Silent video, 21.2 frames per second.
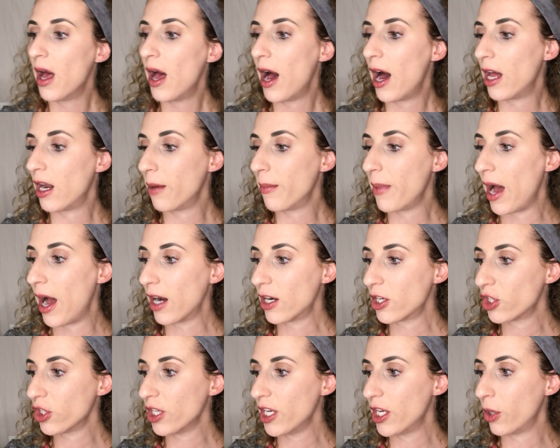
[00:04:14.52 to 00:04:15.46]
and I'm
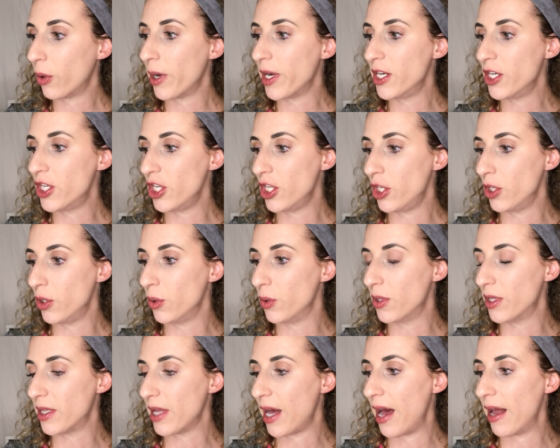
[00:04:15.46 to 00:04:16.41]
actually going to
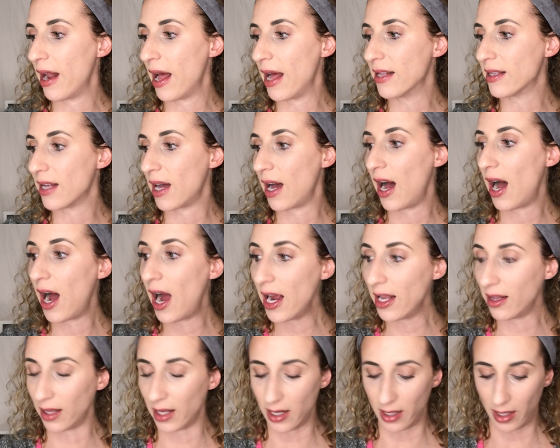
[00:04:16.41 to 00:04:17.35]
use that as a
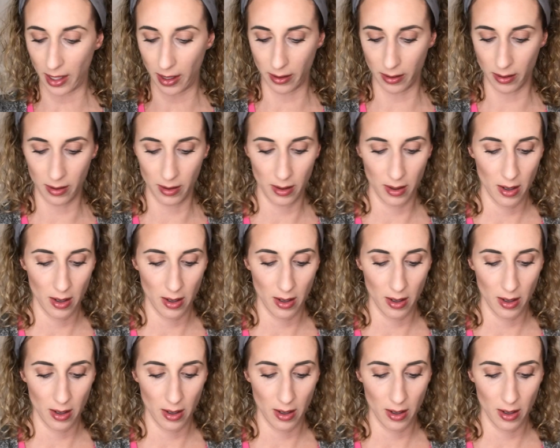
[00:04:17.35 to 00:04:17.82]
highlighting.